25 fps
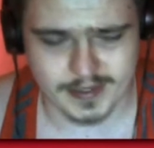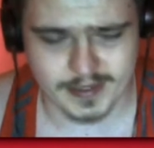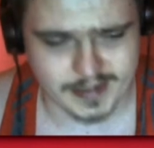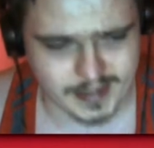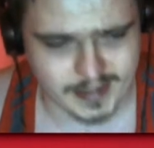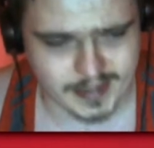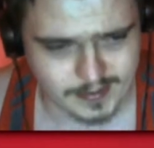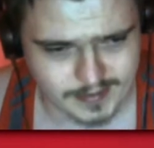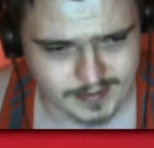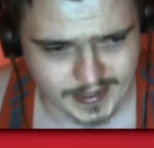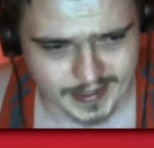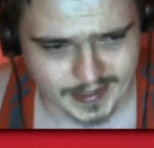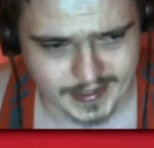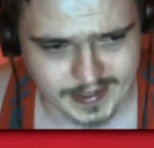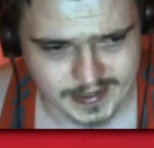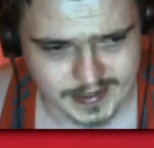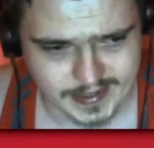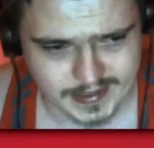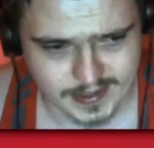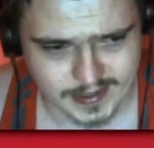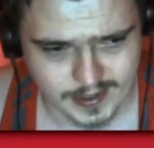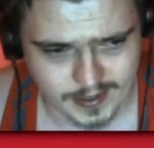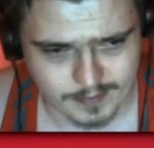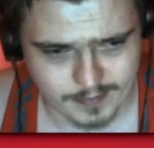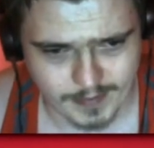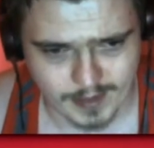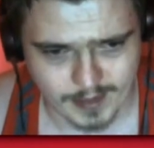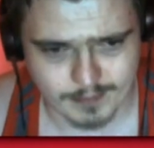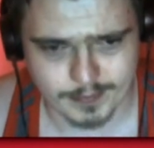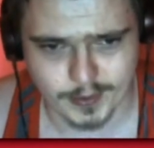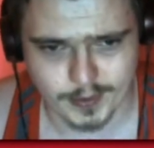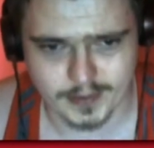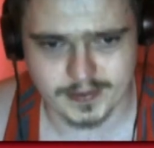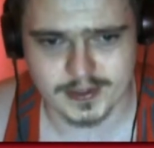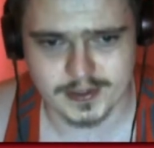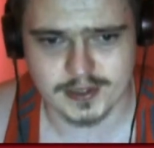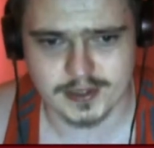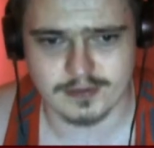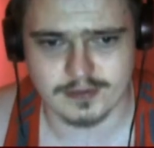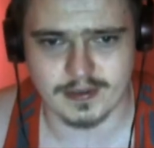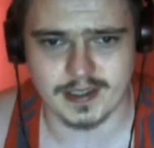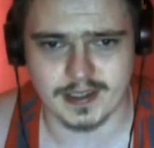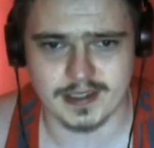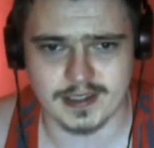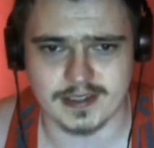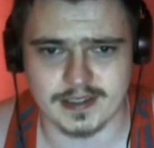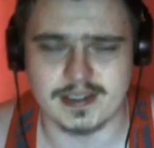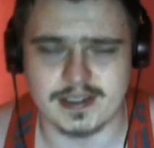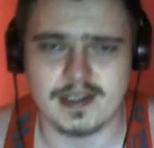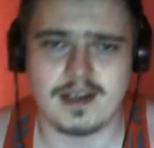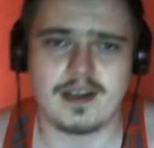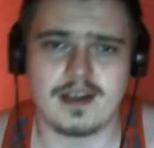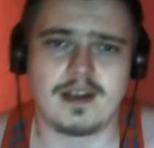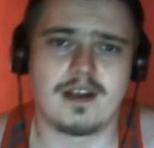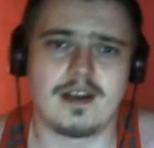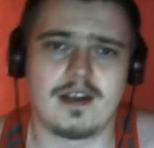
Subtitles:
but it seems like he's the man pulling the strings.